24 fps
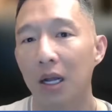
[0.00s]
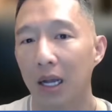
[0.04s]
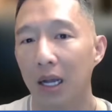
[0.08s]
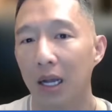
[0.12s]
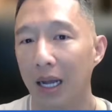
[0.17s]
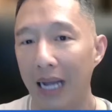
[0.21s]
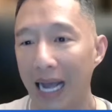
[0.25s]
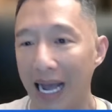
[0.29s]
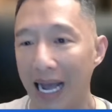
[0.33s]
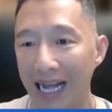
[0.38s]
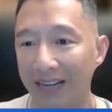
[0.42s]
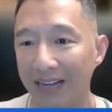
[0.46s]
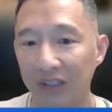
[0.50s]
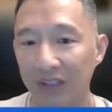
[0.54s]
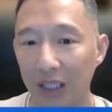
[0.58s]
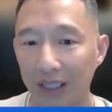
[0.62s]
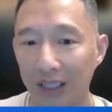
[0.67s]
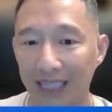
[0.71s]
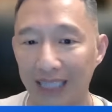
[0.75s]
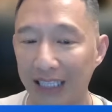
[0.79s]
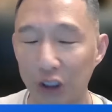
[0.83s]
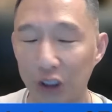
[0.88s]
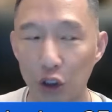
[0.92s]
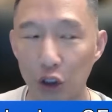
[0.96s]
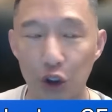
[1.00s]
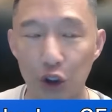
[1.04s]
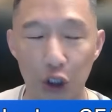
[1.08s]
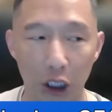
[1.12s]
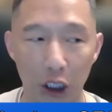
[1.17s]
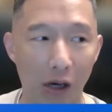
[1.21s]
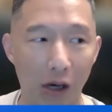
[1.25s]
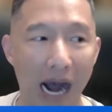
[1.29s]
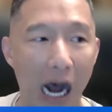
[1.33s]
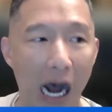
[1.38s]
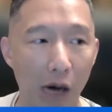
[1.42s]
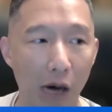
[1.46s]
And that just
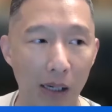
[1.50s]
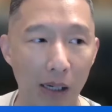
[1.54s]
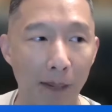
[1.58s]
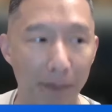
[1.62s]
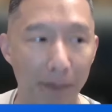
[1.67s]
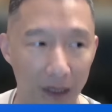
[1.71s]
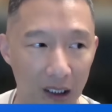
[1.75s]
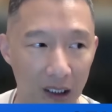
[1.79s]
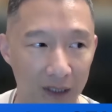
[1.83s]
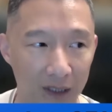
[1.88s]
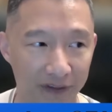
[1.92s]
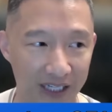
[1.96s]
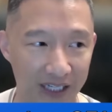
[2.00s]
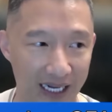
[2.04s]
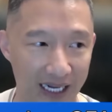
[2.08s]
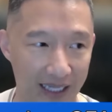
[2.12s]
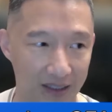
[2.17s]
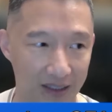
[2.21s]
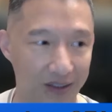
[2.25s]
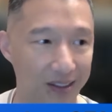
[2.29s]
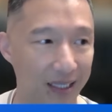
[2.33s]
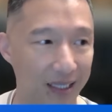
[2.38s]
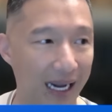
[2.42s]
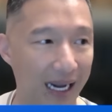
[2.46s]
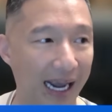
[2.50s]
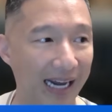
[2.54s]
shows how oblivious